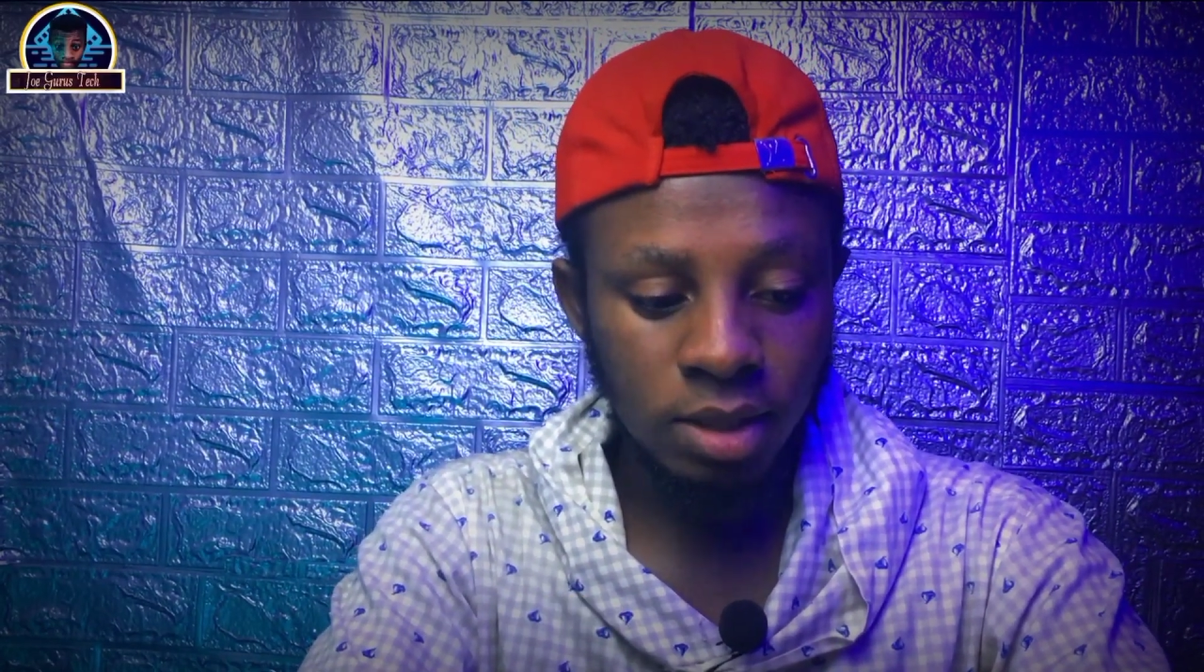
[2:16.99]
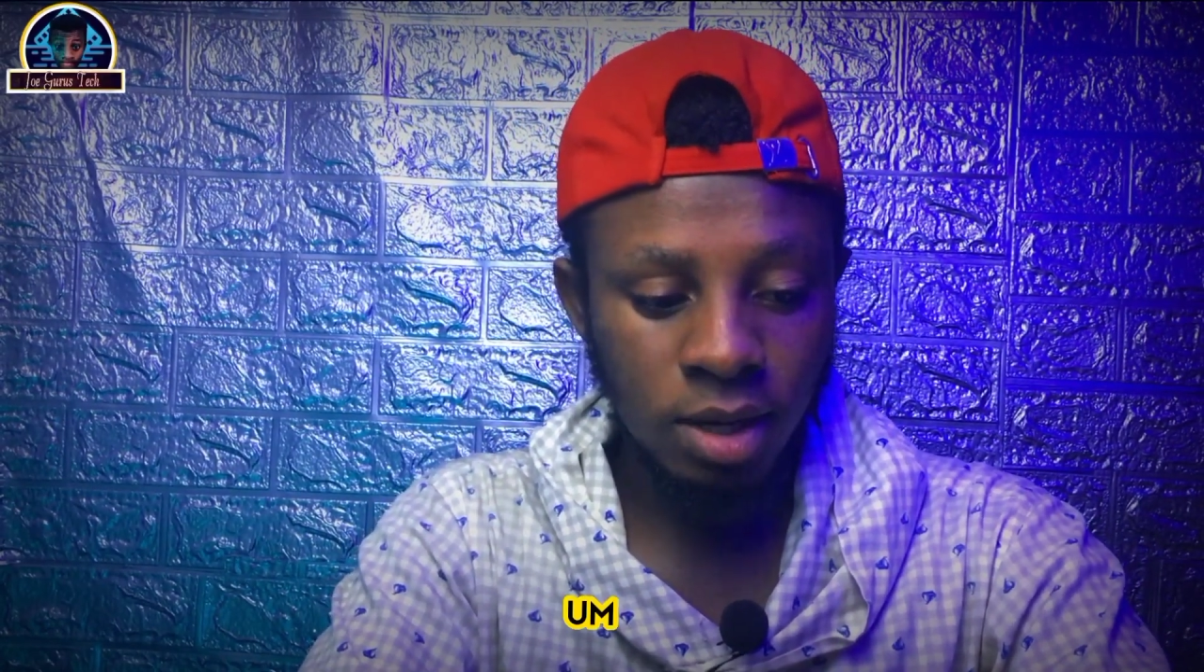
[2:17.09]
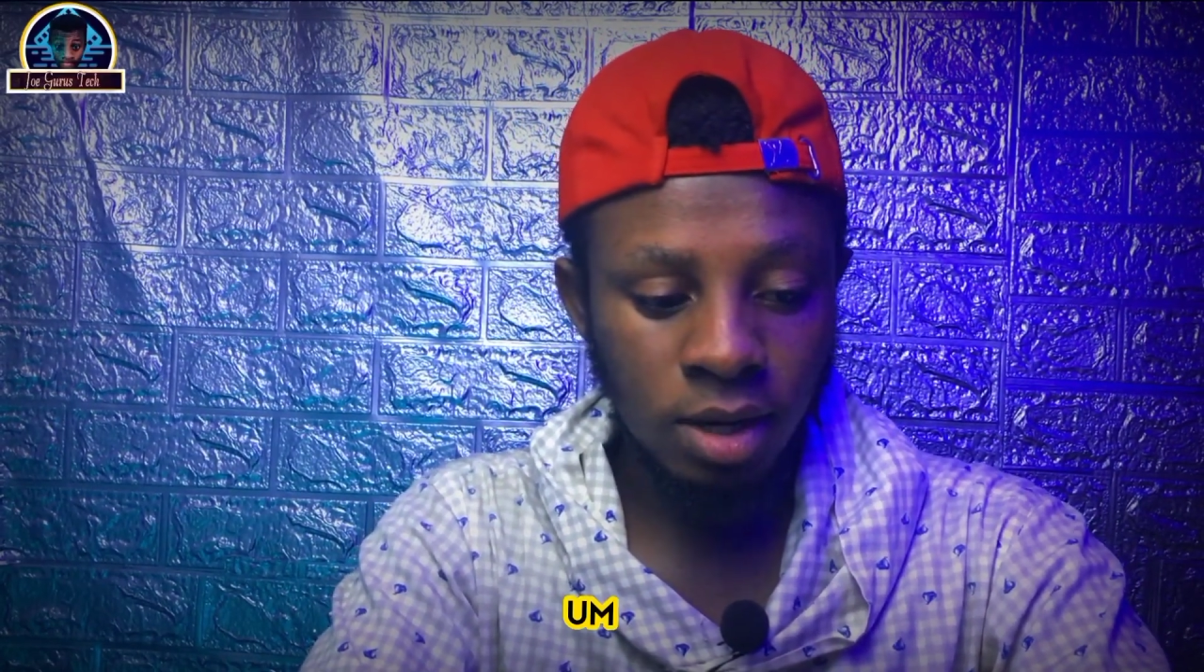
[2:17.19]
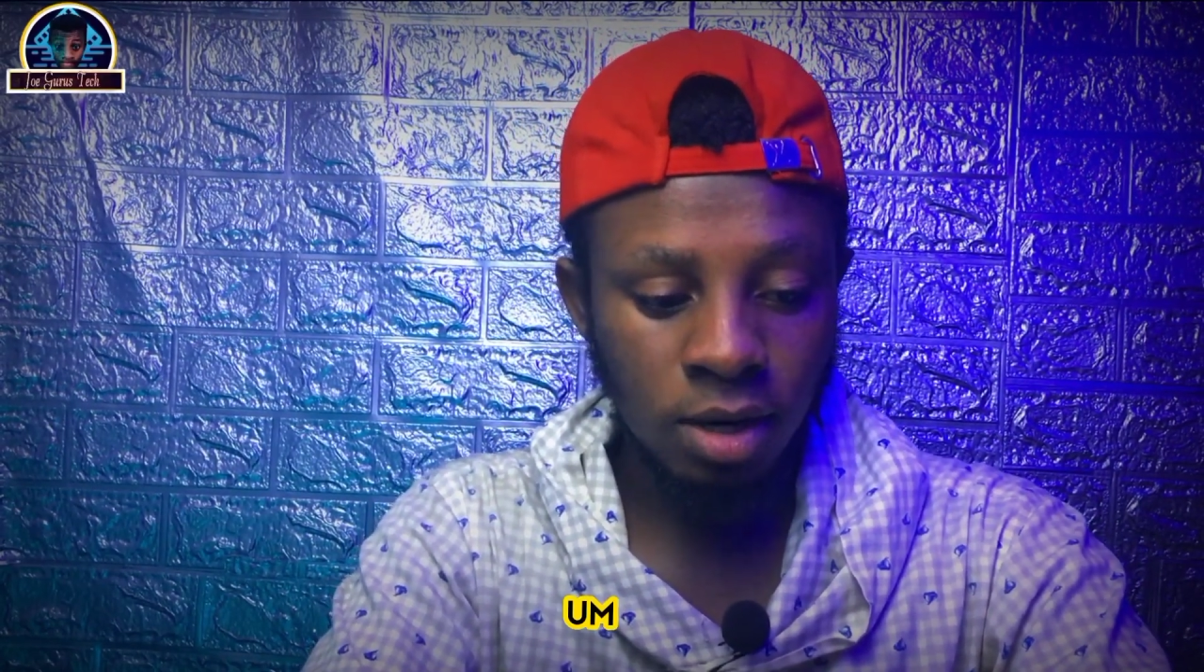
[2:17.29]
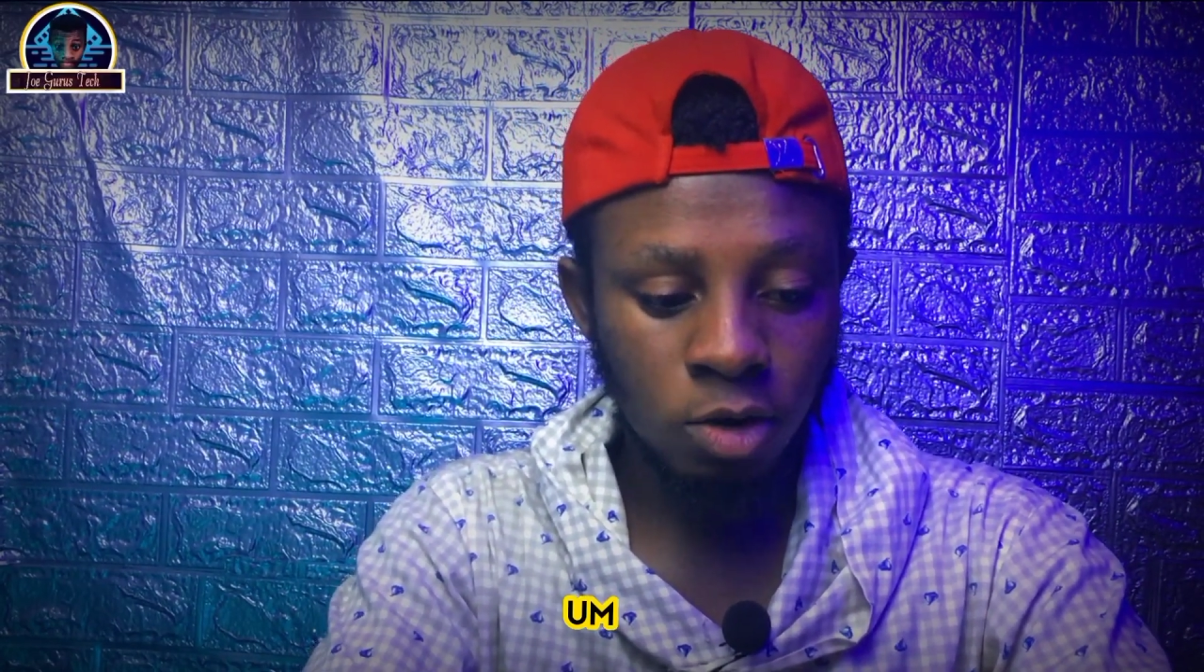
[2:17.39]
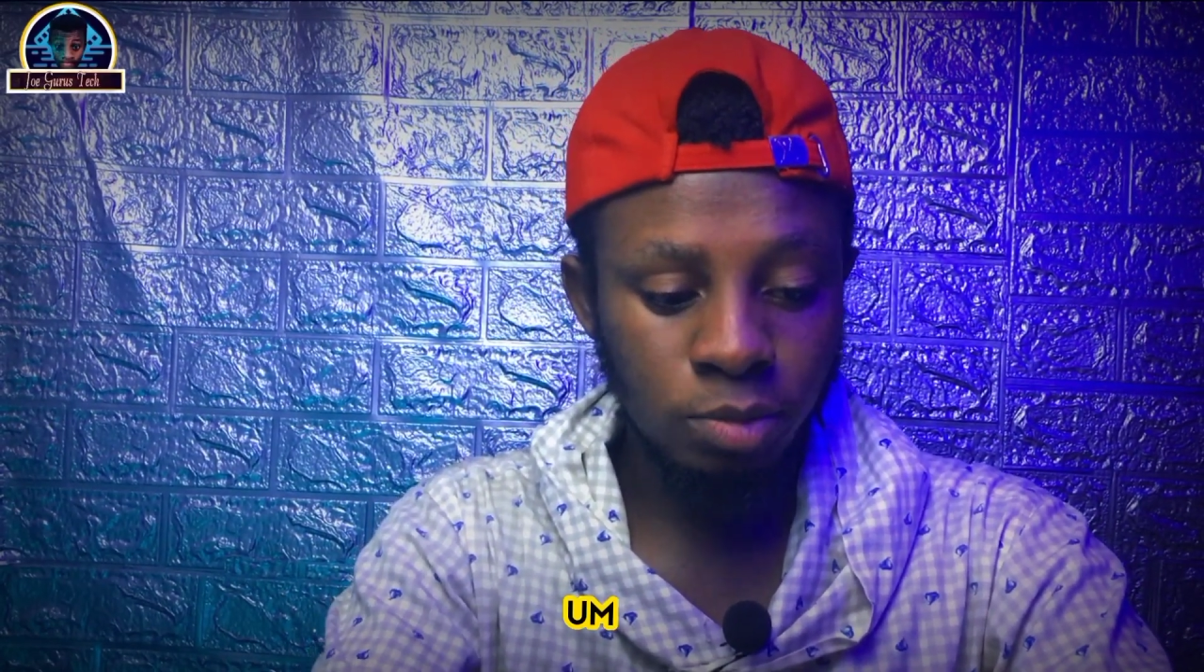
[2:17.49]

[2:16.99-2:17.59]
uh,